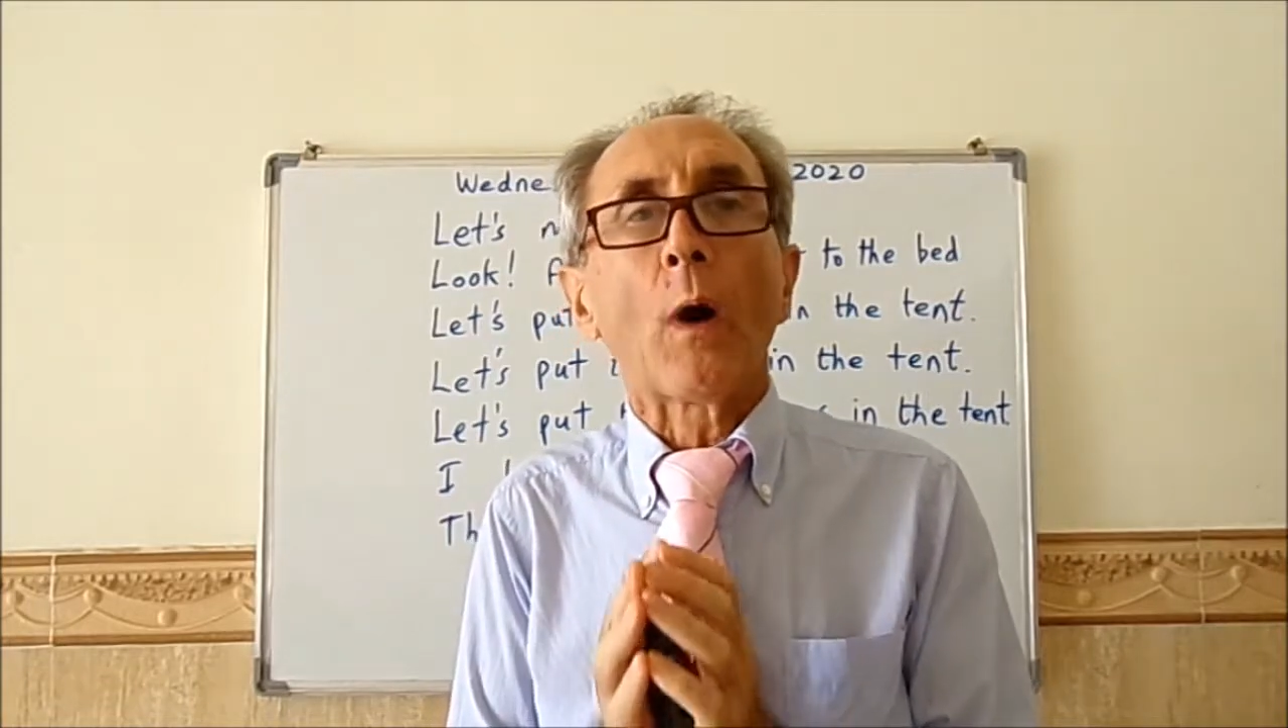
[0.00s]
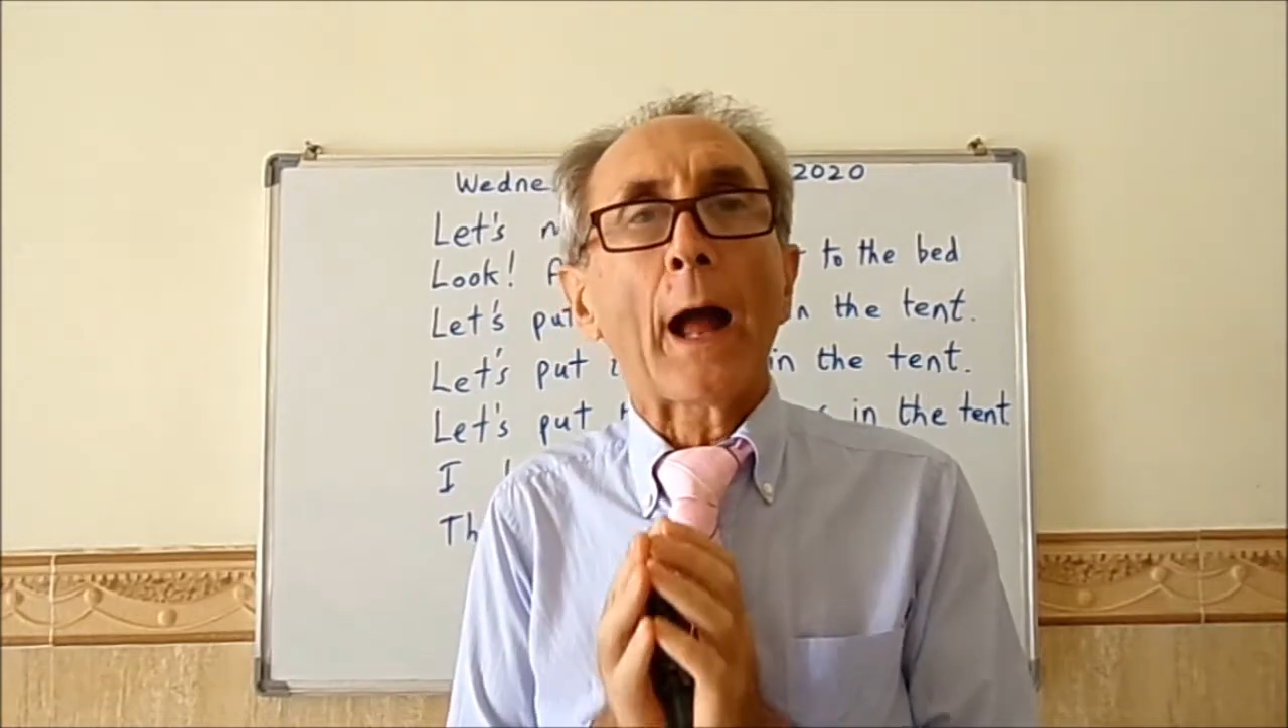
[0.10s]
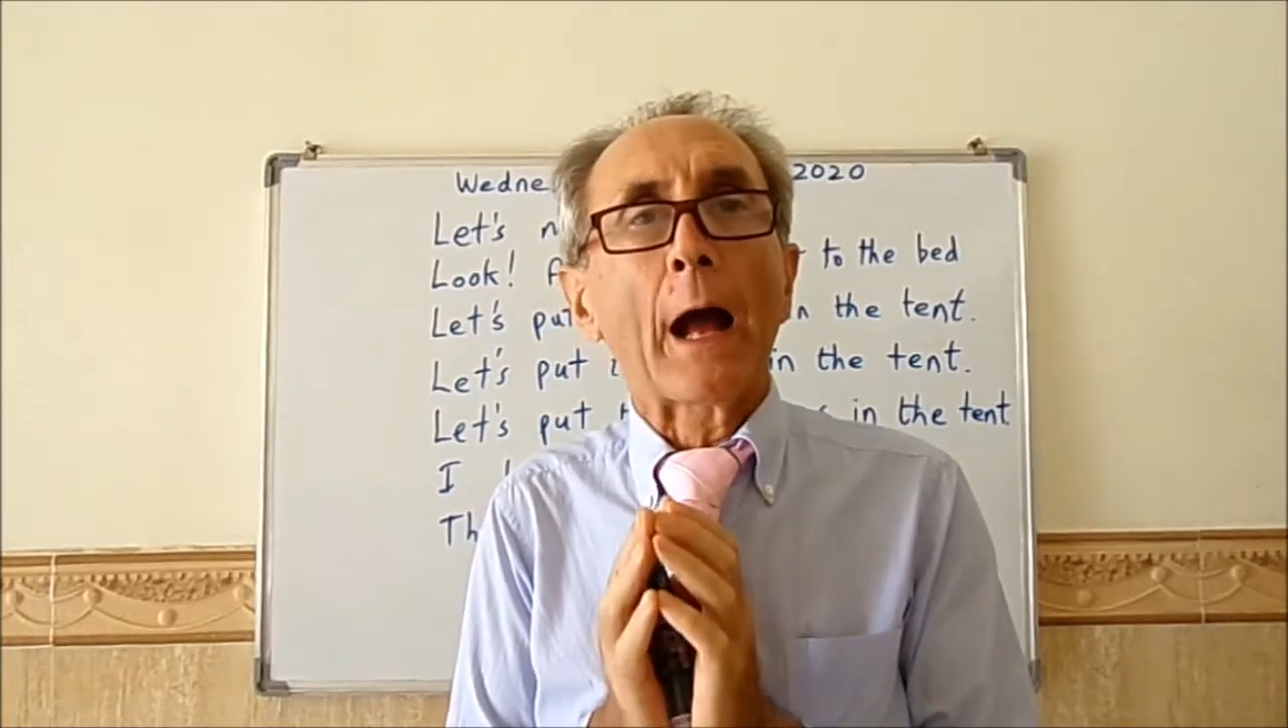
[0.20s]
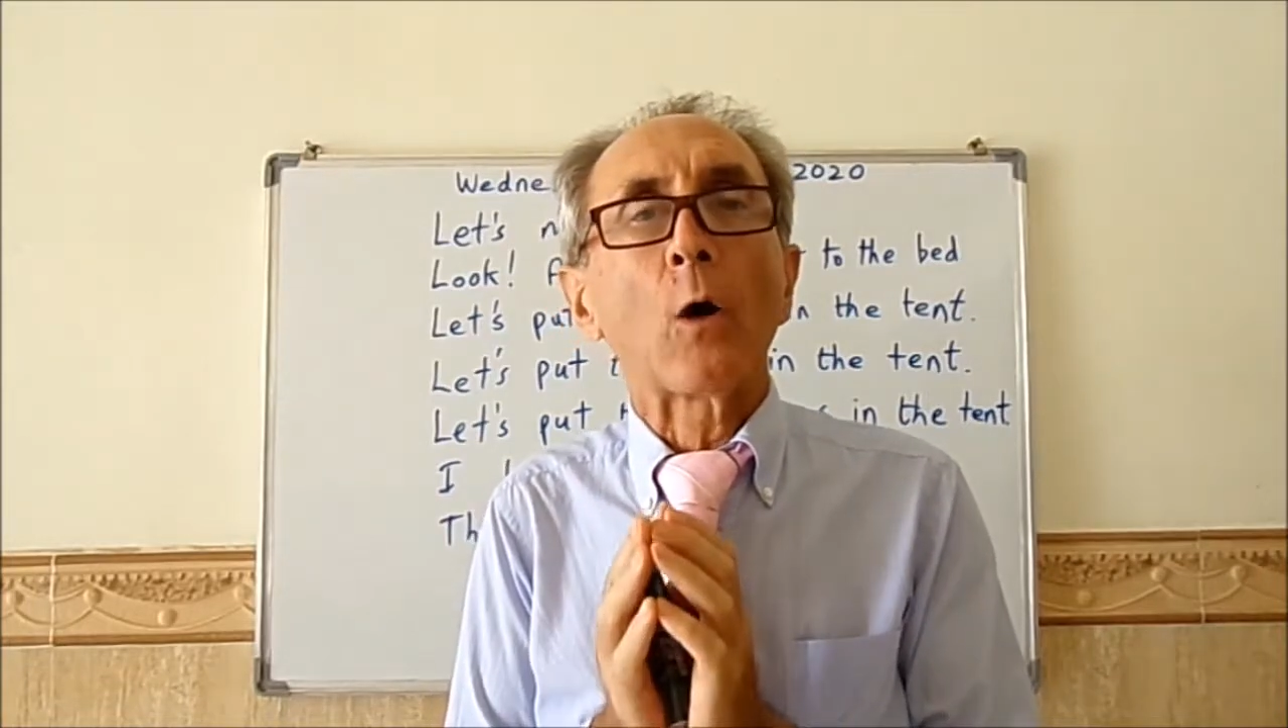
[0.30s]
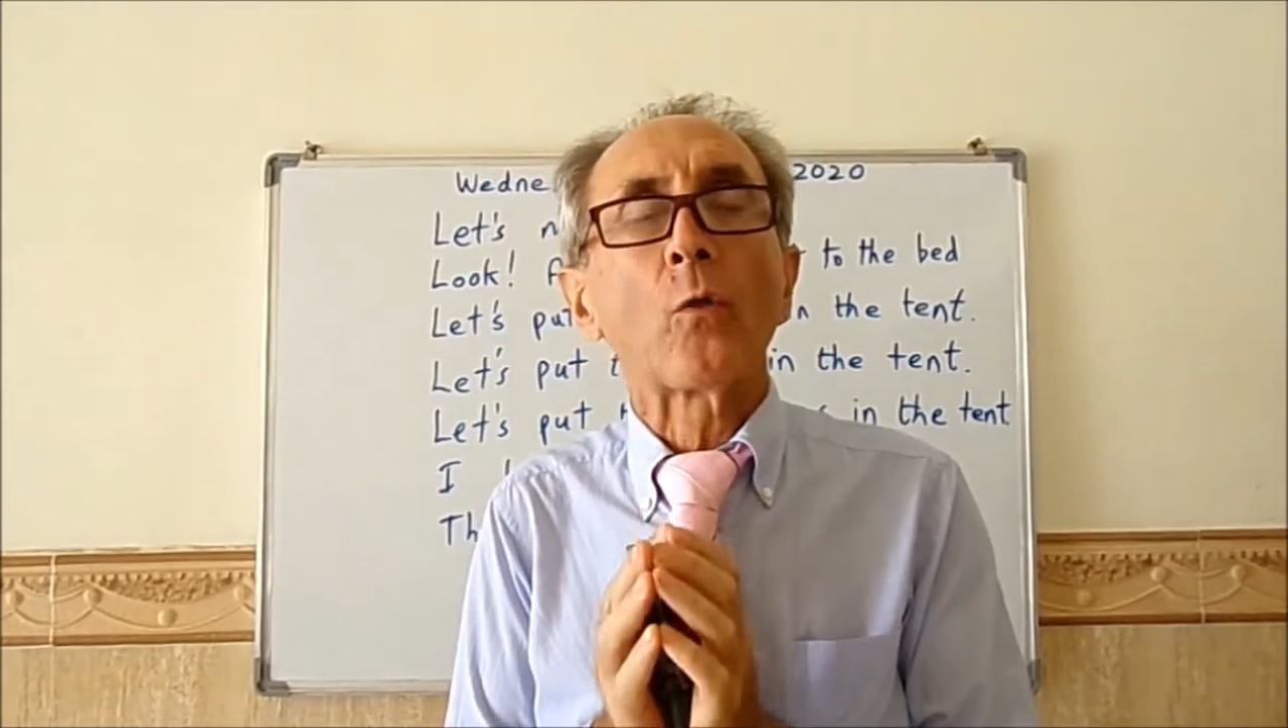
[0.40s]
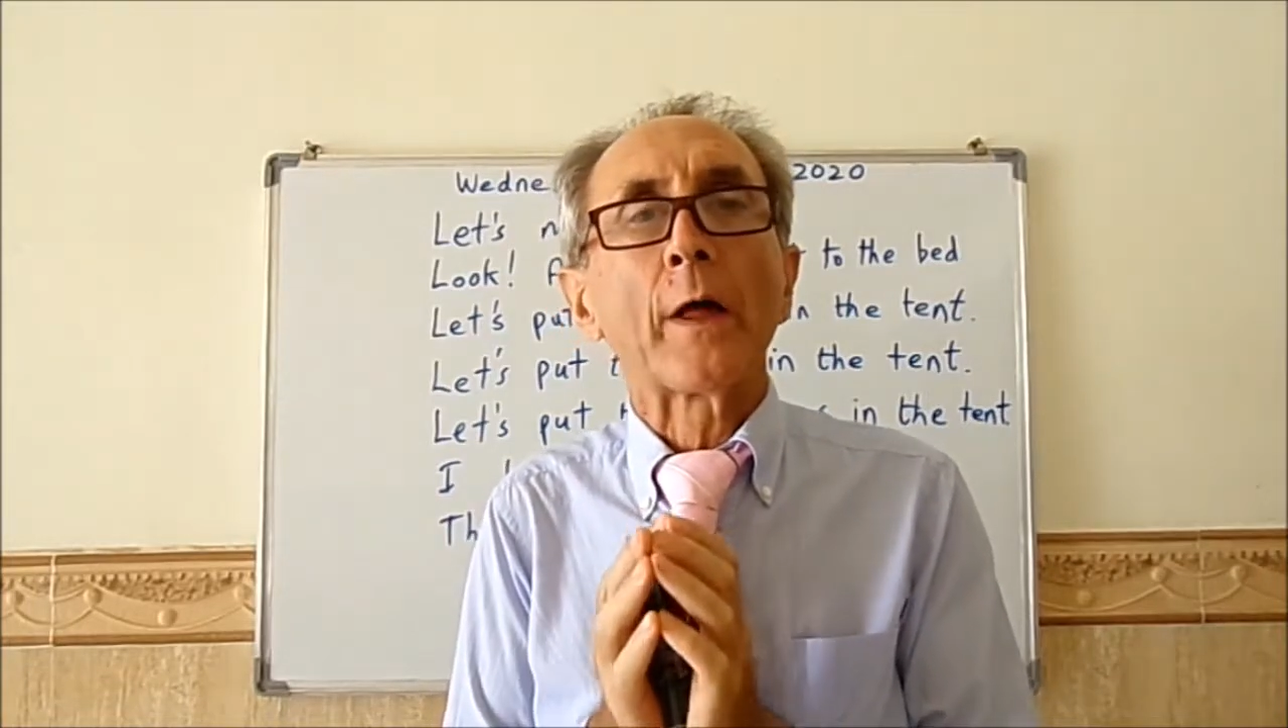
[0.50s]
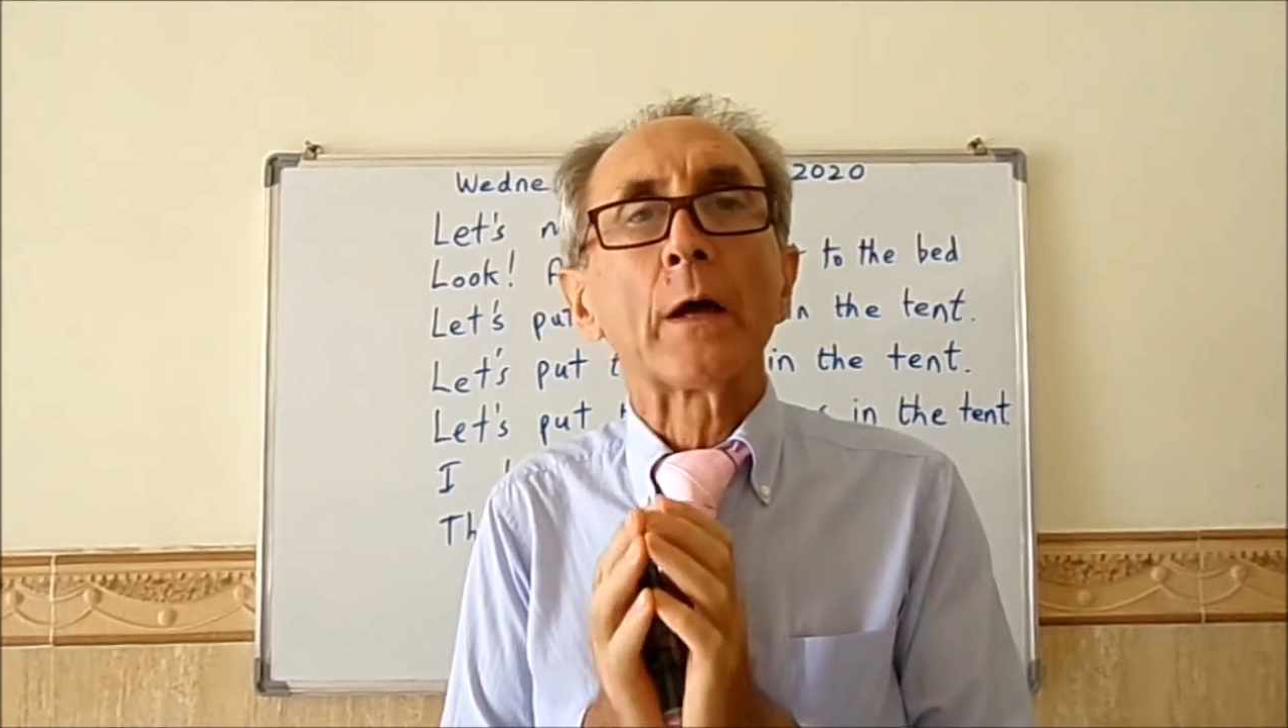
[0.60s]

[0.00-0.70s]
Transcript: how they